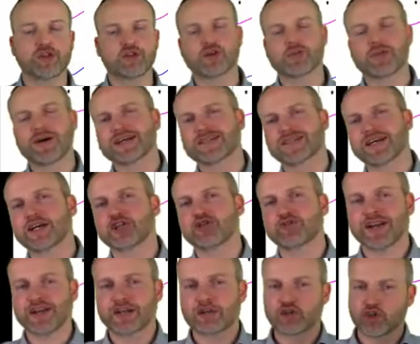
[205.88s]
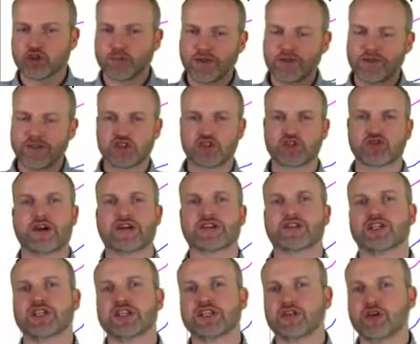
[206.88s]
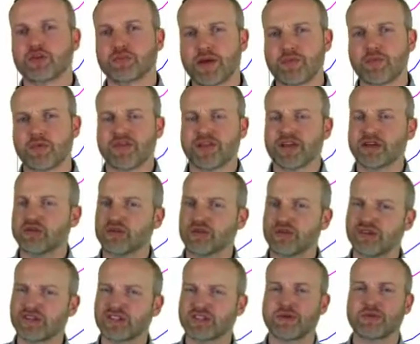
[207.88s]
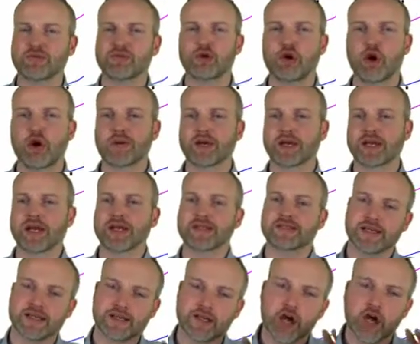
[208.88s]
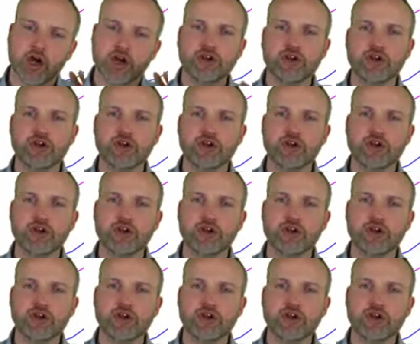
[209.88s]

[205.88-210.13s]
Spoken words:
when you talk about day trading, you talk about these strategies, a lot of people think, well, it looks a bit more complicated.